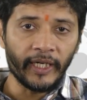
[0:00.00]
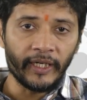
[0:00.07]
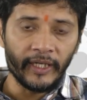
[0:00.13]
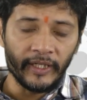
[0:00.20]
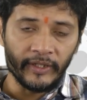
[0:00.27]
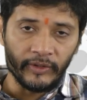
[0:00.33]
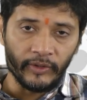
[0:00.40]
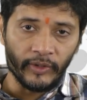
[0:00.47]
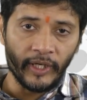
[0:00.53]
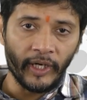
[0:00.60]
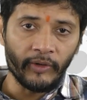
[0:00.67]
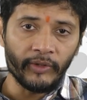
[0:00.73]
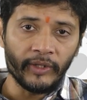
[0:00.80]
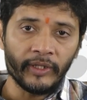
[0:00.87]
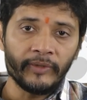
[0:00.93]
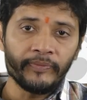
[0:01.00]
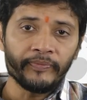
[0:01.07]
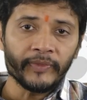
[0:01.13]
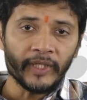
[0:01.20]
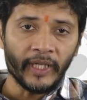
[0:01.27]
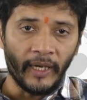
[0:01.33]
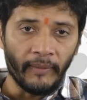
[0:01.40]
is no doubt
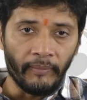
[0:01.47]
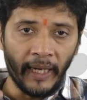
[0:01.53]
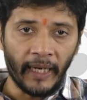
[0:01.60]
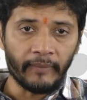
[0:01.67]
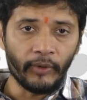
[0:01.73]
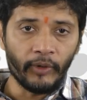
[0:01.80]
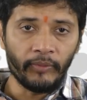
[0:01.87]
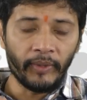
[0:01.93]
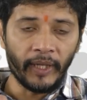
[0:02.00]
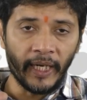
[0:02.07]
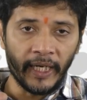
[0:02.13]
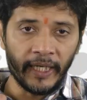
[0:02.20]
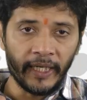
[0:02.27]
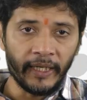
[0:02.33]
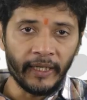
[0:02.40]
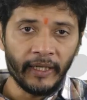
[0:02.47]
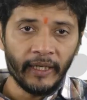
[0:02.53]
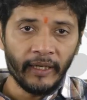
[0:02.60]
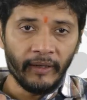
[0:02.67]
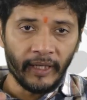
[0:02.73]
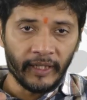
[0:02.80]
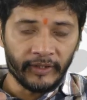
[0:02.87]
a backbone behind
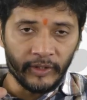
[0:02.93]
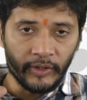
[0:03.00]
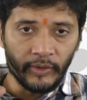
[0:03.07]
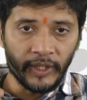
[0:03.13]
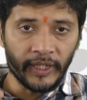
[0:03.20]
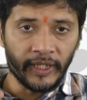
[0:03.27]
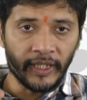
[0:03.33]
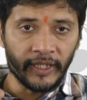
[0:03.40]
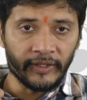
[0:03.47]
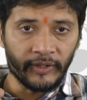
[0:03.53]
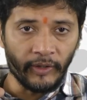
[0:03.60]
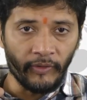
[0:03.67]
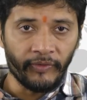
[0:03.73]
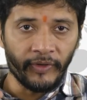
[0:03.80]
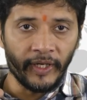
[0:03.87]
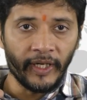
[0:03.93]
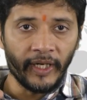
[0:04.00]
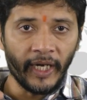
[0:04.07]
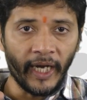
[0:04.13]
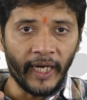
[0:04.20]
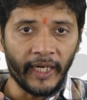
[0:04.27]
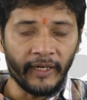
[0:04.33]
executing this
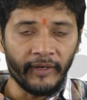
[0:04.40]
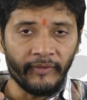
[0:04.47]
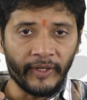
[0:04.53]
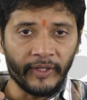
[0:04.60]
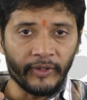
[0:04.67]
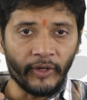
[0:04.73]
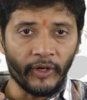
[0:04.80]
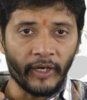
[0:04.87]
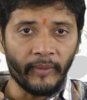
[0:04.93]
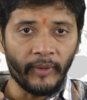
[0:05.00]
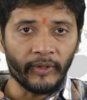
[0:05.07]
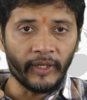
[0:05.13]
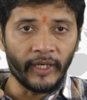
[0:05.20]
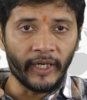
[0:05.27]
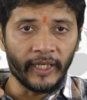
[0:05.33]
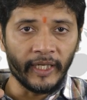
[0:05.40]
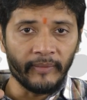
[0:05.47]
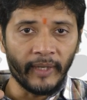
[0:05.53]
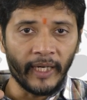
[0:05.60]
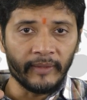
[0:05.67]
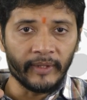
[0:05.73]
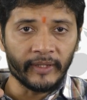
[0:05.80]
software. And when you talk about the learning
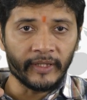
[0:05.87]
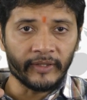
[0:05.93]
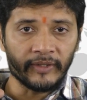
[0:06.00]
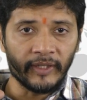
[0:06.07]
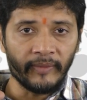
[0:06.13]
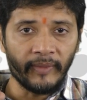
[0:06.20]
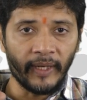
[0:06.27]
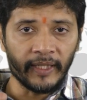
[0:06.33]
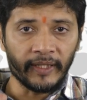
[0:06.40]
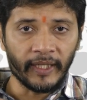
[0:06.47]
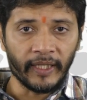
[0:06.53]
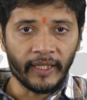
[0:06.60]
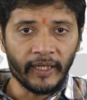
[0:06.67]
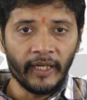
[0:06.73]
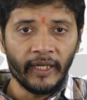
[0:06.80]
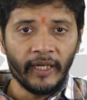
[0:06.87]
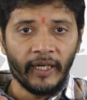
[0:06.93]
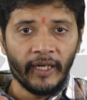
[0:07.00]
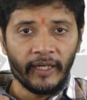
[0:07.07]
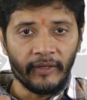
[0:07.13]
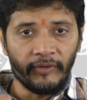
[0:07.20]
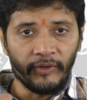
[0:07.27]
management system, I think
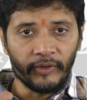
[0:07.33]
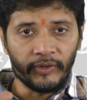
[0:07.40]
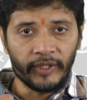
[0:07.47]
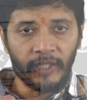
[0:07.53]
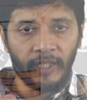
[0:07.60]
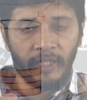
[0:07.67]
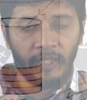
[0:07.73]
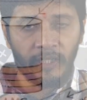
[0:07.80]
if you see